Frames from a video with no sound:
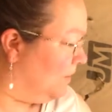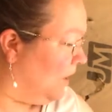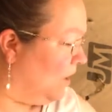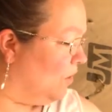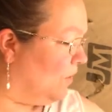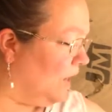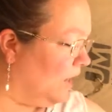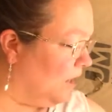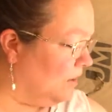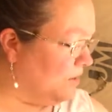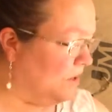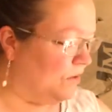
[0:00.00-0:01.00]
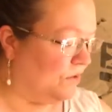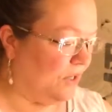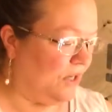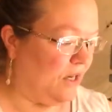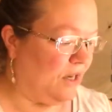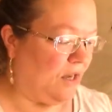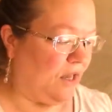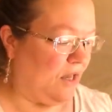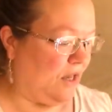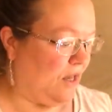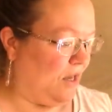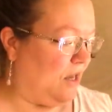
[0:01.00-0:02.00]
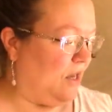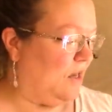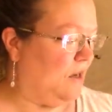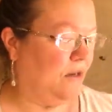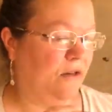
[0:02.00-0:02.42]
Oh, and I am using a